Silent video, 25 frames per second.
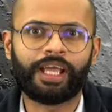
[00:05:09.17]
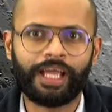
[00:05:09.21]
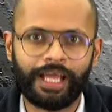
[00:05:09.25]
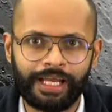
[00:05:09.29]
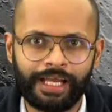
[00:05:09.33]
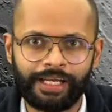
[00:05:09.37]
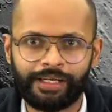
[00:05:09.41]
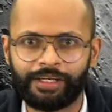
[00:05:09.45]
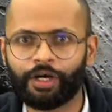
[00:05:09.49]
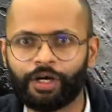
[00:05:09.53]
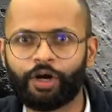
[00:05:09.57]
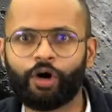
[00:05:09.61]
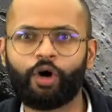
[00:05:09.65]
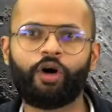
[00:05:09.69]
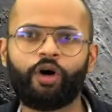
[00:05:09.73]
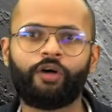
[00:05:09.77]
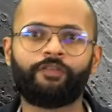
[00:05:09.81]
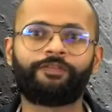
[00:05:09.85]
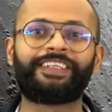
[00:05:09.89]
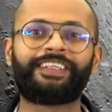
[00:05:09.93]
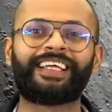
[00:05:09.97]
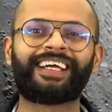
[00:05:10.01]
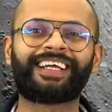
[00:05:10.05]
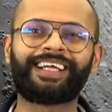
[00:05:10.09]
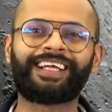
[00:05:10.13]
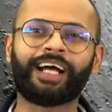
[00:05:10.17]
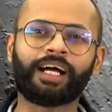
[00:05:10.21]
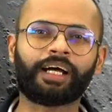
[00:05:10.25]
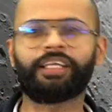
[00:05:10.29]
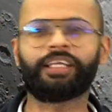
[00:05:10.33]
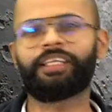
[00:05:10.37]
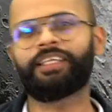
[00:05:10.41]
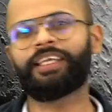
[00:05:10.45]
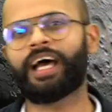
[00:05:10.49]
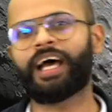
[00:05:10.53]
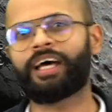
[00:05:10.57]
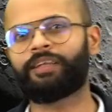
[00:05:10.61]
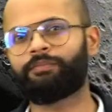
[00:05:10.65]
head of the
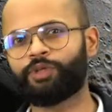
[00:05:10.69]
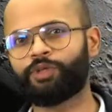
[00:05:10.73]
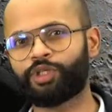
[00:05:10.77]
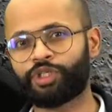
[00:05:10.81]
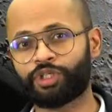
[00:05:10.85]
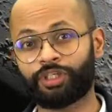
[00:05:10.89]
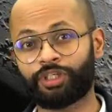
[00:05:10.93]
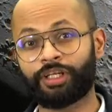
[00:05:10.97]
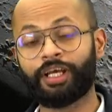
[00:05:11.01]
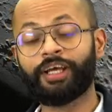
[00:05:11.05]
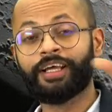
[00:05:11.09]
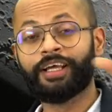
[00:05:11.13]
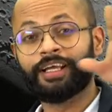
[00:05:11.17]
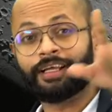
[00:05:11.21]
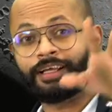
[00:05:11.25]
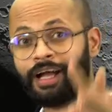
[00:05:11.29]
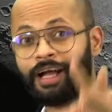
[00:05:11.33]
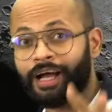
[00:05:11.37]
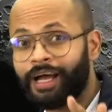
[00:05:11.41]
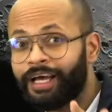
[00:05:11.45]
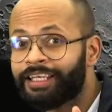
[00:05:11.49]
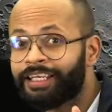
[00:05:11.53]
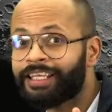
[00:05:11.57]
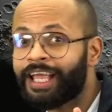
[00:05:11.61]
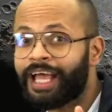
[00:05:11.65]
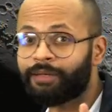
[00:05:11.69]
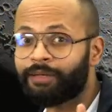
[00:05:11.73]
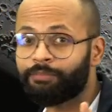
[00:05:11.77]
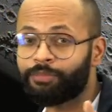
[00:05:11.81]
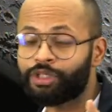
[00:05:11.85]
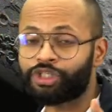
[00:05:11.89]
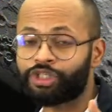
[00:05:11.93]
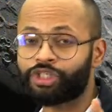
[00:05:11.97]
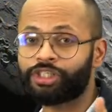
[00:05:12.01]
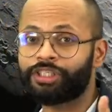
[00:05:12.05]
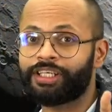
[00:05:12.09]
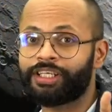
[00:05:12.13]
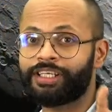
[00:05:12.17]
Gaganyaan mission. Gaganyaan
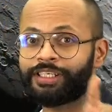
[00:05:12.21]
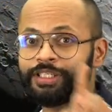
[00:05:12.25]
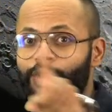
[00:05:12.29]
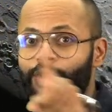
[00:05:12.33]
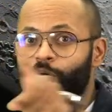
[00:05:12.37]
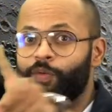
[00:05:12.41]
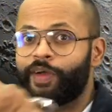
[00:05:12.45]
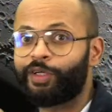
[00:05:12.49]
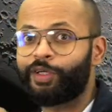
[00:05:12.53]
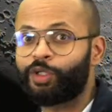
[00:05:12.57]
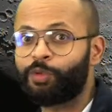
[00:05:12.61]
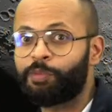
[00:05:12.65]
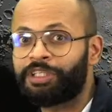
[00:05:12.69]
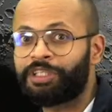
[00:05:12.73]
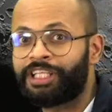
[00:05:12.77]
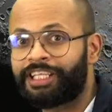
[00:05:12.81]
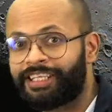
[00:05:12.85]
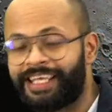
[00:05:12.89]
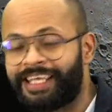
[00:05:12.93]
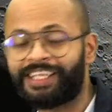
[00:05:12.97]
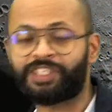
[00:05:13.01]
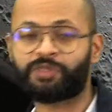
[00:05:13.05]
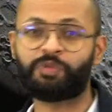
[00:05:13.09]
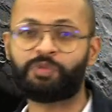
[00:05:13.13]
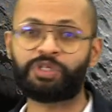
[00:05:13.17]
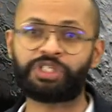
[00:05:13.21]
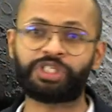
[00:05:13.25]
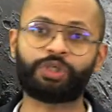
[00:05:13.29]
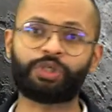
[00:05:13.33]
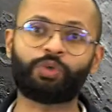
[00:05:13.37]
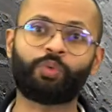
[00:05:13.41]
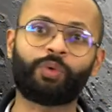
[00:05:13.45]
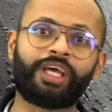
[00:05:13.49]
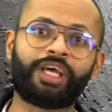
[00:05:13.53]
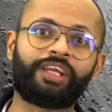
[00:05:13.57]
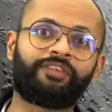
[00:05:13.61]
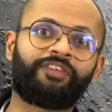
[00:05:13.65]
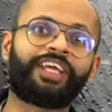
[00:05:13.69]
mission is going to be the next mission
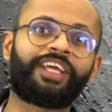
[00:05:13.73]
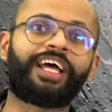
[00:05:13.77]
where we